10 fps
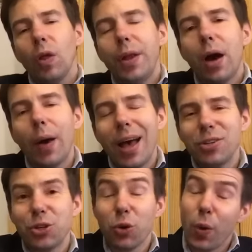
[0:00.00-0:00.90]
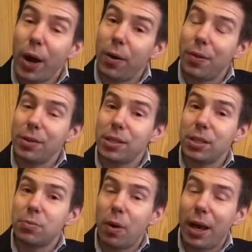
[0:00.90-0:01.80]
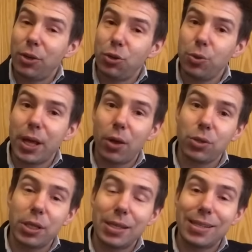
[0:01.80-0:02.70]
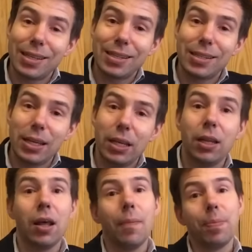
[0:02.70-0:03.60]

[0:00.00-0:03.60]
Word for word: Now, as you're aware, this is my 2016